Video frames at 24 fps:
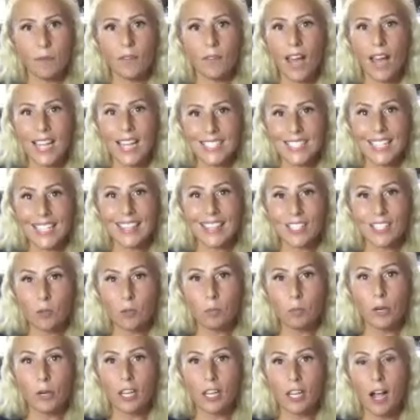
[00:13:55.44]
content that you're
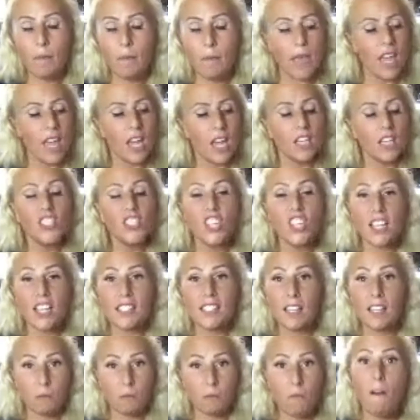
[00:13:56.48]
putting up does
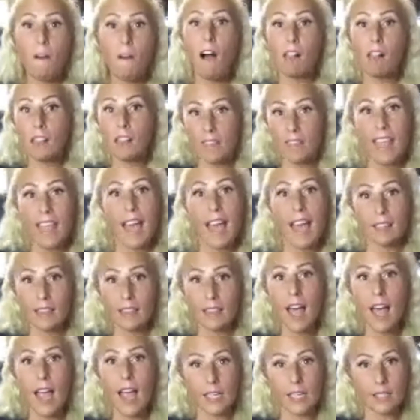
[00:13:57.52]
it fall in that
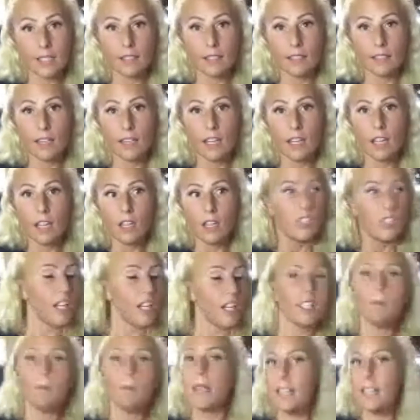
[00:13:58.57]
line does
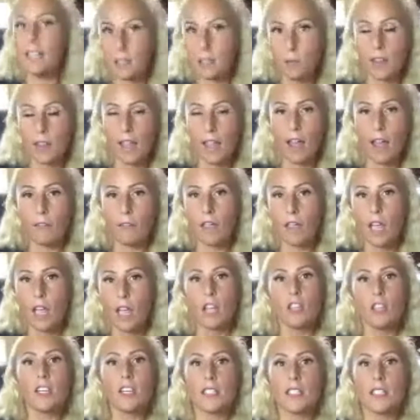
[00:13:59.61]
it make someone laugh
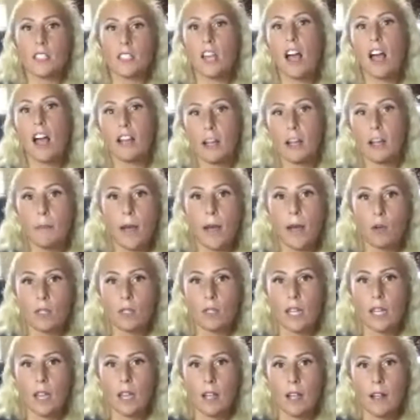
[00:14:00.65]
does it talk about
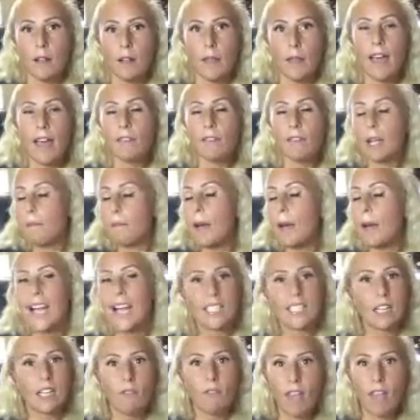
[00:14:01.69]
having a
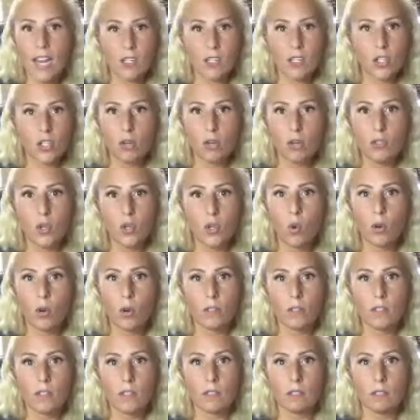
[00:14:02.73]
positive attitude
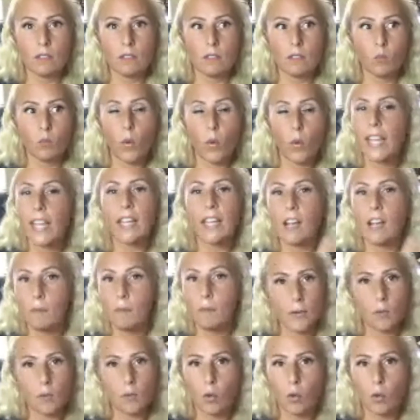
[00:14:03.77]
towards waking up and